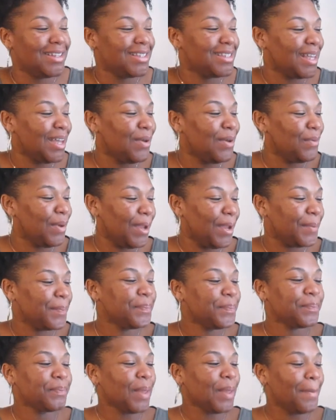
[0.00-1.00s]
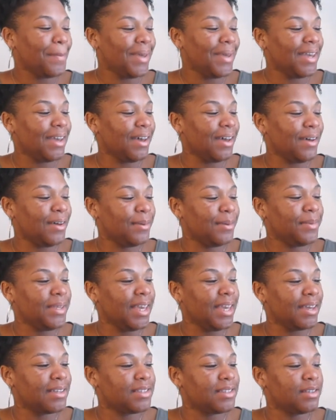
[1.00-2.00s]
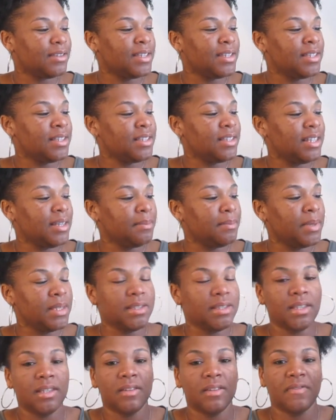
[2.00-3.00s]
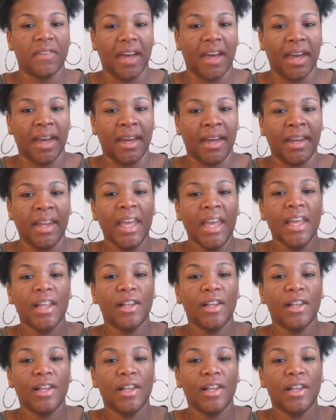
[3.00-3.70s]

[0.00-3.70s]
the same way but um yeah so this is the mystic divine